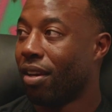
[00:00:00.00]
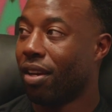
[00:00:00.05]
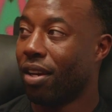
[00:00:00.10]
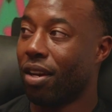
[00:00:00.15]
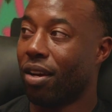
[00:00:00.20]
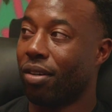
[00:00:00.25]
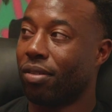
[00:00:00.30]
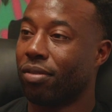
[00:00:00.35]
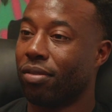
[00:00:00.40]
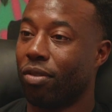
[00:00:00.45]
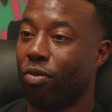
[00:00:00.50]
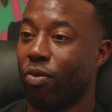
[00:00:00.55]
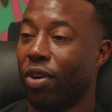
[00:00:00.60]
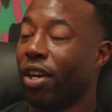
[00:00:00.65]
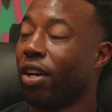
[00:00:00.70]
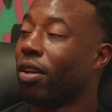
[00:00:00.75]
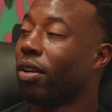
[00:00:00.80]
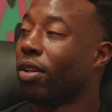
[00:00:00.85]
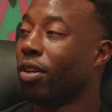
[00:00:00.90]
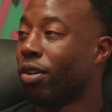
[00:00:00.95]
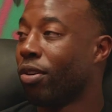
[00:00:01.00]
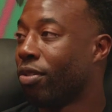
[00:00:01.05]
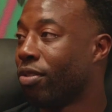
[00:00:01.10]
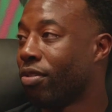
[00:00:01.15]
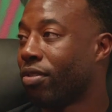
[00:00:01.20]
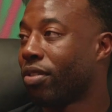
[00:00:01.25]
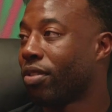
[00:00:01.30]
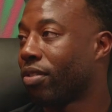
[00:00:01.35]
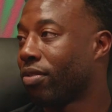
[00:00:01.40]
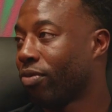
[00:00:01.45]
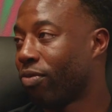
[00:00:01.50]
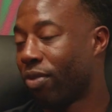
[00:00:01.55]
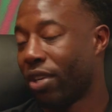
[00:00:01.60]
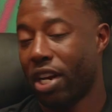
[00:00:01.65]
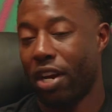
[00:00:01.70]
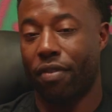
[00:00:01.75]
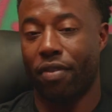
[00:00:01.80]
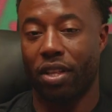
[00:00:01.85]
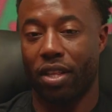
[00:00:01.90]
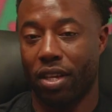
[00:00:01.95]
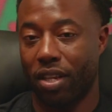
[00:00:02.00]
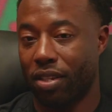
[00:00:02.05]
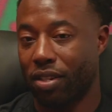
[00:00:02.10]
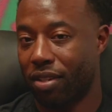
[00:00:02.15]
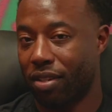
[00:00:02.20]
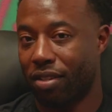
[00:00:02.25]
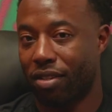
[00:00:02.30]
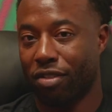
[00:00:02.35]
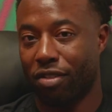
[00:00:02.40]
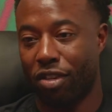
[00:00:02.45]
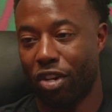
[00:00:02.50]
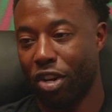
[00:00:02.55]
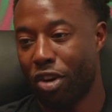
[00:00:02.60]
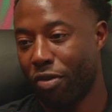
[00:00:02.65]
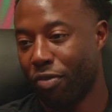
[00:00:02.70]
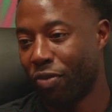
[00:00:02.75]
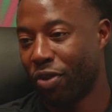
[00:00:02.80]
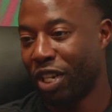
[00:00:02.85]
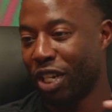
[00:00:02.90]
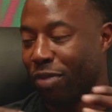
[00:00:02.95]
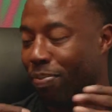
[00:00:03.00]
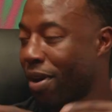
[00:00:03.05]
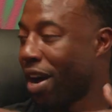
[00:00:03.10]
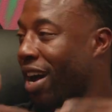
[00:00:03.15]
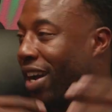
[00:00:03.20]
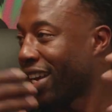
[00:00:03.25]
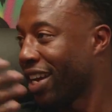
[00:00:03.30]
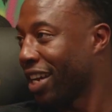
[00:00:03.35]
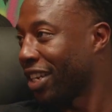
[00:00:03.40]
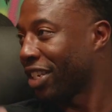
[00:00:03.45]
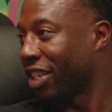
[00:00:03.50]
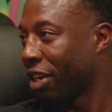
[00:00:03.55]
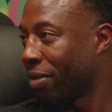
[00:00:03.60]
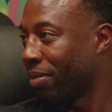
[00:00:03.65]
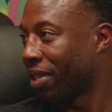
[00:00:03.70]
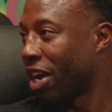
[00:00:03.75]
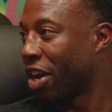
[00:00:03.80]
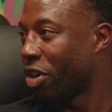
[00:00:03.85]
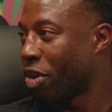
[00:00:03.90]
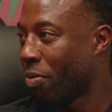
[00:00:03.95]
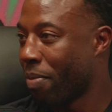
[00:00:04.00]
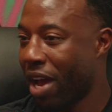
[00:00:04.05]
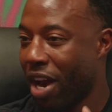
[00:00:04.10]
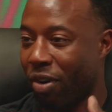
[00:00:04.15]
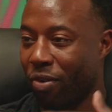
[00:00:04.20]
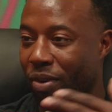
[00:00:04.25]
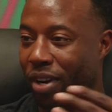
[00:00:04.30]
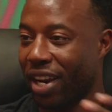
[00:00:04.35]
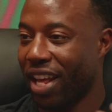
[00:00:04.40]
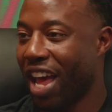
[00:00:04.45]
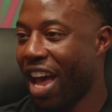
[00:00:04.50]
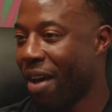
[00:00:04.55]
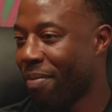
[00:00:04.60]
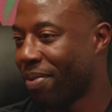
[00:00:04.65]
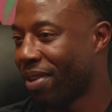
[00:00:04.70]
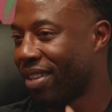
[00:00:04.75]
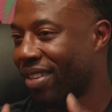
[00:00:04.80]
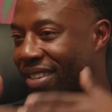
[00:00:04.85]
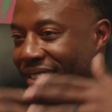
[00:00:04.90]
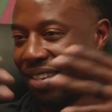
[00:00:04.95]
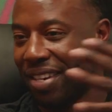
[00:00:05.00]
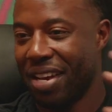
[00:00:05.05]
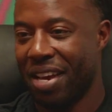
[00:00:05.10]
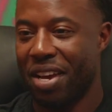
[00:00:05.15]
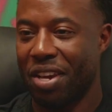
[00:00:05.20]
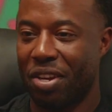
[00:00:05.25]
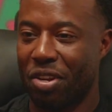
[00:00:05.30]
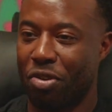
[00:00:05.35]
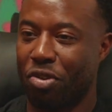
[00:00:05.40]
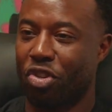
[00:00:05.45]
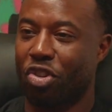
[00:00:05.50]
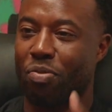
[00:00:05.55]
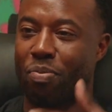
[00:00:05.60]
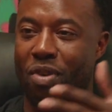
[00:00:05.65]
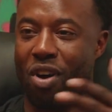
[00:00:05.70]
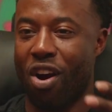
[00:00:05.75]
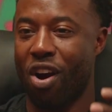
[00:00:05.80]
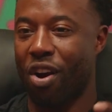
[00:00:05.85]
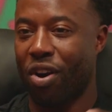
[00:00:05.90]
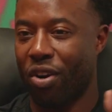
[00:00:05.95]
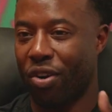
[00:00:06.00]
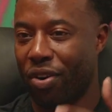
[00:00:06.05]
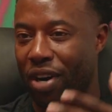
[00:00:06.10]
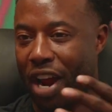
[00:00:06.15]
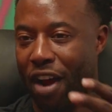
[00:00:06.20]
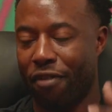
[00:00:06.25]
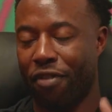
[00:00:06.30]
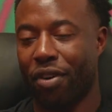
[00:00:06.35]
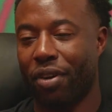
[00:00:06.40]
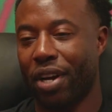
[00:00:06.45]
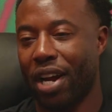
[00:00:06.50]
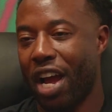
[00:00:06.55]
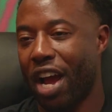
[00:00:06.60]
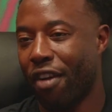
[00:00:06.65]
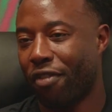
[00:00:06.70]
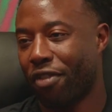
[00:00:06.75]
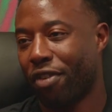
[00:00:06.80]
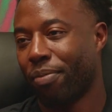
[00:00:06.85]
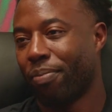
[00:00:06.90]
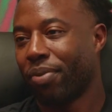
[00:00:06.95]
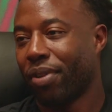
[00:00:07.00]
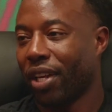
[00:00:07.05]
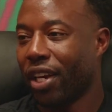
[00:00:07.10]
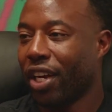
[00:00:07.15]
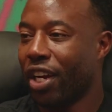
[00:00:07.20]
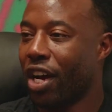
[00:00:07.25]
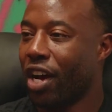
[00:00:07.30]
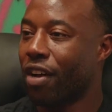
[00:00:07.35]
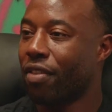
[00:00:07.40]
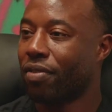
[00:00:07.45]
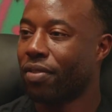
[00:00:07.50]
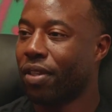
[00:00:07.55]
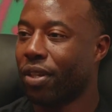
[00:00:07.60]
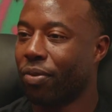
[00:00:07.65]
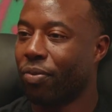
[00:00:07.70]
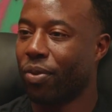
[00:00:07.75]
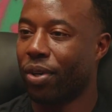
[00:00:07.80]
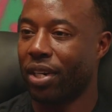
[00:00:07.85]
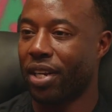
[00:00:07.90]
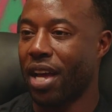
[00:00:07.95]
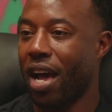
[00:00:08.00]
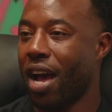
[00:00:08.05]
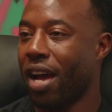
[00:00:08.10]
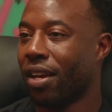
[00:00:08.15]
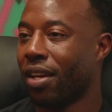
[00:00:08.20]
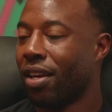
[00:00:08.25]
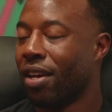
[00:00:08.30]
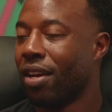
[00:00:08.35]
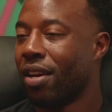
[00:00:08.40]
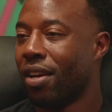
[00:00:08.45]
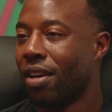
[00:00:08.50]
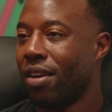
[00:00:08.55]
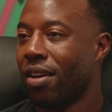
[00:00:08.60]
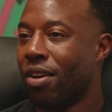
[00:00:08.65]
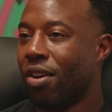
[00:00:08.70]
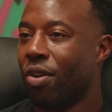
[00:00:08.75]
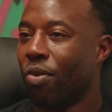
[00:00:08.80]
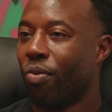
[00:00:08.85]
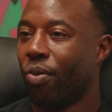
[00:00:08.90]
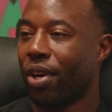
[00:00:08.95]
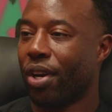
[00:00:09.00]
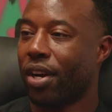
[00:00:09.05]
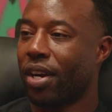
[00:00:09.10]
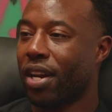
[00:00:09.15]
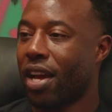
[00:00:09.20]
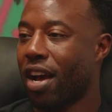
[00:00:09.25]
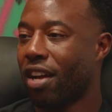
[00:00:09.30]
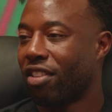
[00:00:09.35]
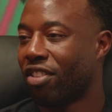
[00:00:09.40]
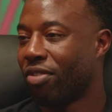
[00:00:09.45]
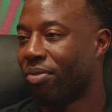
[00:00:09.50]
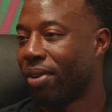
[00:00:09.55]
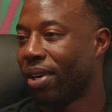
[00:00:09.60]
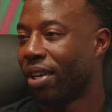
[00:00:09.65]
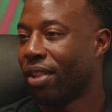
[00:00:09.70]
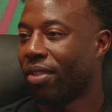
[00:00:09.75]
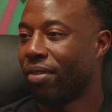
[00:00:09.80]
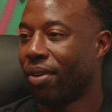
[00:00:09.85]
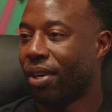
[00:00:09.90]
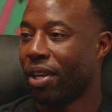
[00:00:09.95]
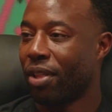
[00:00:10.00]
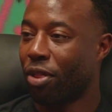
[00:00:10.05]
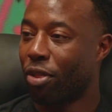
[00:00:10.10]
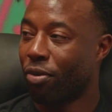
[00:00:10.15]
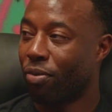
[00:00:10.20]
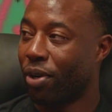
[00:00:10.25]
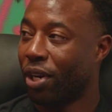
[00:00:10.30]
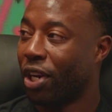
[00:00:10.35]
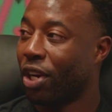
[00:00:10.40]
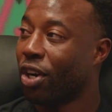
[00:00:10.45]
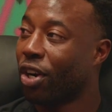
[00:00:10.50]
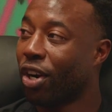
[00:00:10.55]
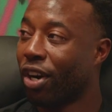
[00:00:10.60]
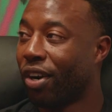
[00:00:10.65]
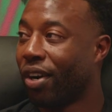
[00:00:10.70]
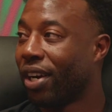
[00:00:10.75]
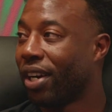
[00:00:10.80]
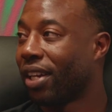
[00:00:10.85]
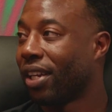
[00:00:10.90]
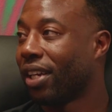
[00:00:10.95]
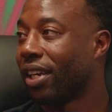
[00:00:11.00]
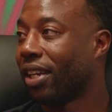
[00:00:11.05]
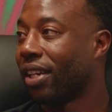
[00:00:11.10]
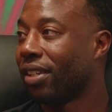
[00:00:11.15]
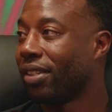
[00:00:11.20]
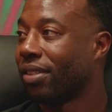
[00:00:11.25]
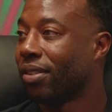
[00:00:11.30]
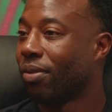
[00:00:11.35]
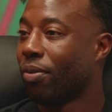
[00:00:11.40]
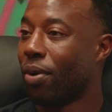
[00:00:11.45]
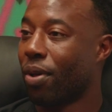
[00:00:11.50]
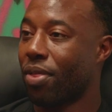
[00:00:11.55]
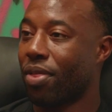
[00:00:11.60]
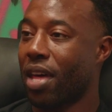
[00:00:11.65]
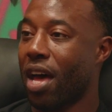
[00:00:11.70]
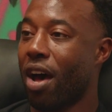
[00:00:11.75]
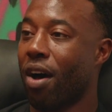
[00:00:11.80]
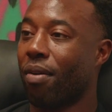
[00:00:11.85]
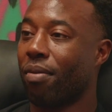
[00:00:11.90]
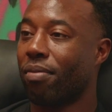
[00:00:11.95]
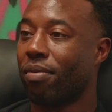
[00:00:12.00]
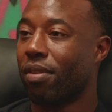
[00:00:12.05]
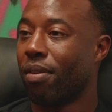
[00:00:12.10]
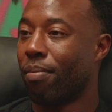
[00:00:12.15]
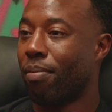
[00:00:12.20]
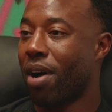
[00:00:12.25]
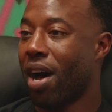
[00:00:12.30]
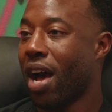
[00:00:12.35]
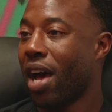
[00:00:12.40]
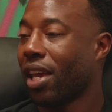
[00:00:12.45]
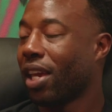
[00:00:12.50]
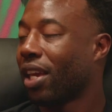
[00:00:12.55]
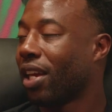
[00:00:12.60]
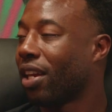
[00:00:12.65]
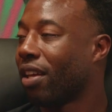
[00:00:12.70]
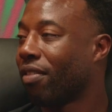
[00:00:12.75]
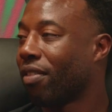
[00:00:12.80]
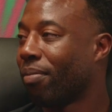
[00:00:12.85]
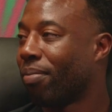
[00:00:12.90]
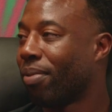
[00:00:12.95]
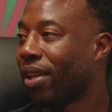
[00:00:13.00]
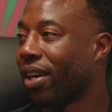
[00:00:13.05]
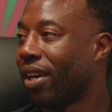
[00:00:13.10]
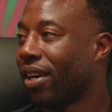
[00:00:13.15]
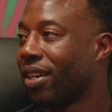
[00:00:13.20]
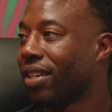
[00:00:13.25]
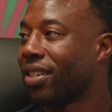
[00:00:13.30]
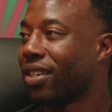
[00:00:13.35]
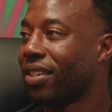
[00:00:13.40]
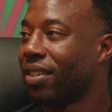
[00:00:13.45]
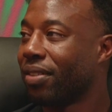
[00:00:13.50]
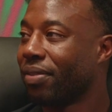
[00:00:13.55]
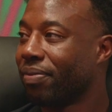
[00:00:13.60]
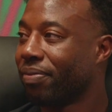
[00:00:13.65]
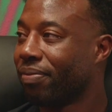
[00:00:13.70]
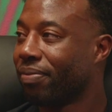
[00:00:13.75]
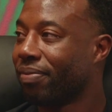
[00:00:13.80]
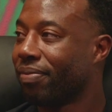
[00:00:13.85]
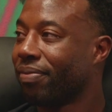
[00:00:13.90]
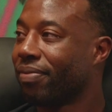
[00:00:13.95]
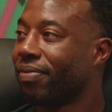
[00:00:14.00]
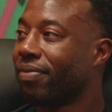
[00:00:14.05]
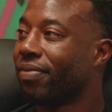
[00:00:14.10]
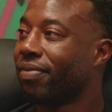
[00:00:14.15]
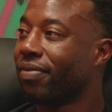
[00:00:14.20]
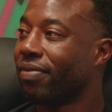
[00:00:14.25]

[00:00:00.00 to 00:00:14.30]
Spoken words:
Yeah. Win or lose, whenever this, when this podcast comes out, no matter what happens, tomorrow or after playoffs, like, we are not 23-3 currently without the buy-in of the players. Right.